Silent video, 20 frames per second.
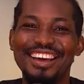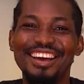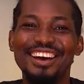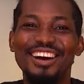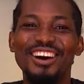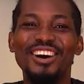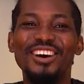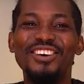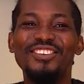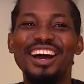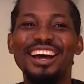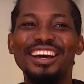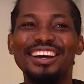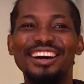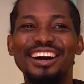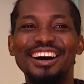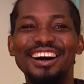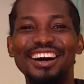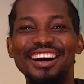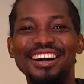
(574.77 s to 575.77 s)
oh my
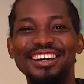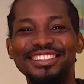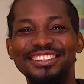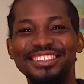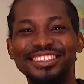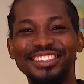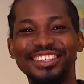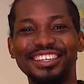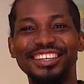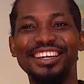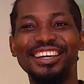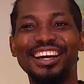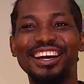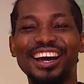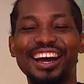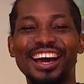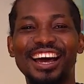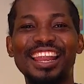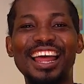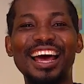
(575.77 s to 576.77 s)
God.
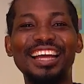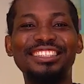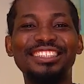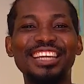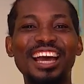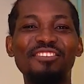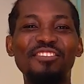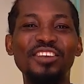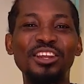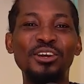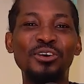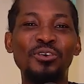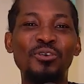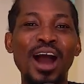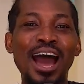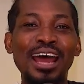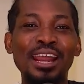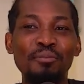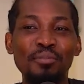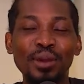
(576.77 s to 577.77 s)
Alaji Aminu
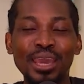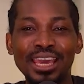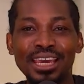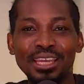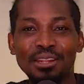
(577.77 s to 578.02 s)
Gwadabe, the